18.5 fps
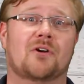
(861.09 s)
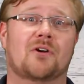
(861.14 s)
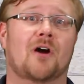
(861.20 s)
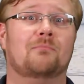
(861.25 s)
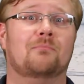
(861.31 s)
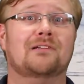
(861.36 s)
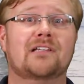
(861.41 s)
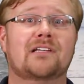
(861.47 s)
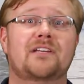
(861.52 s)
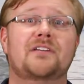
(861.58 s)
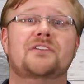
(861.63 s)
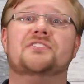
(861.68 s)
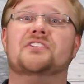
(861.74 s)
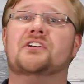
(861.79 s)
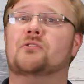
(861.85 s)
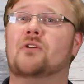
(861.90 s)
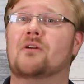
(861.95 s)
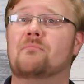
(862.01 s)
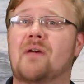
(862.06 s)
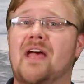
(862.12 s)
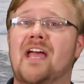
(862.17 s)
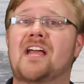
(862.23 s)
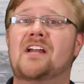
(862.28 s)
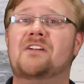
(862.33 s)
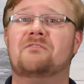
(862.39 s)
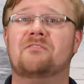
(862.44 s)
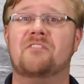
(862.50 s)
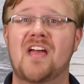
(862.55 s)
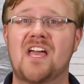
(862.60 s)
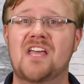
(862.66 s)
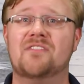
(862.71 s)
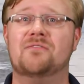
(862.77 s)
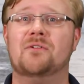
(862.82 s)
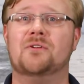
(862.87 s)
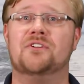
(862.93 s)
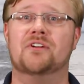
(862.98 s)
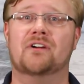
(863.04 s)
there are pleas to remain
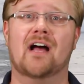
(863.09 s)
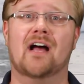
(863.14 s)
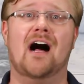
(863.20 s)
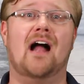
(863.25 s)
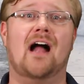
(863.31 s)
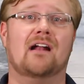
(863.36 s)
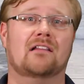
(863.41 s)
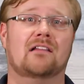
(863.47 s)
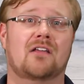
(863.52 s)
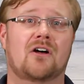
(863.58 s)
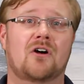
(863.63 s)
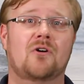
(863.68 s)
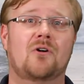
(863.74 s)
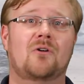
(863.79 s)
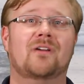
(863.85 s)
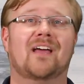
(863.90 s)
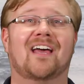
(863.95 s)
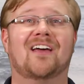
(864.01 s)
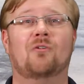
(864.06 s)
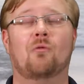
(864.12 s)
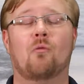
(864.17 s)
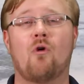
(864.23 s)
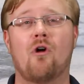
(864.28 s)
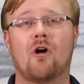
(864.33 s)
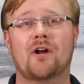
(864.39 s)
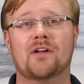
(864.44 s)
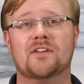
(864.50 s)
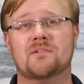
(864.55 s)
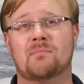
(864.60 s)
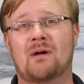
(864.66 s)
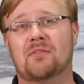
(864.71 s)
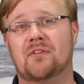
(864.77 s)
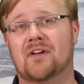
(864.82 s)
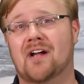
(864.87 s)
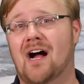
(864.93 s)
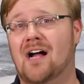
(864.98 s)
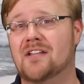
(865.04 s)
faithful to God alone and warnings
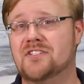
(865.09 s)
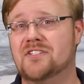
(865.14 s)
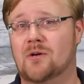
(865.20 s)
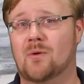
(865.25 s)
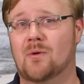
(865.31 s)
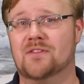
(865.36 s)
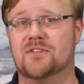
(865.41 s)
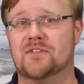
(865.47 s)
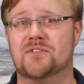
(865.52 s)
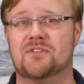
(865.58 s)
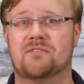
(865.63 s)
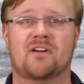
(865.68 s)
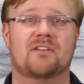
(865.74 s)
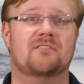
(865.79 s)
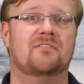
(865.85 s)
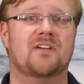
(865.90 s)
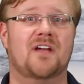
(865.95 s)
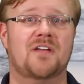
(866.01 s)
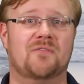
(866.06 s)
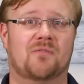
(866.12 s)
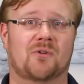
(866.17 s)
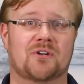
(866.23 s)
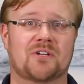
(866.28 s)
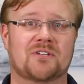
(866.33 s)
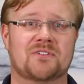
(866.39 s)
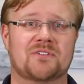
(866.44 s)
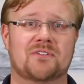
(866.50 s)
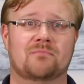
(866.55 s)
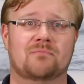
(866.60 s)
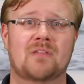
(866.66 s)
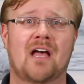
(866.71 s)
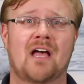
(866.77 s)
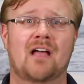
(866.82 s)
about the consequences of unfaithfulness.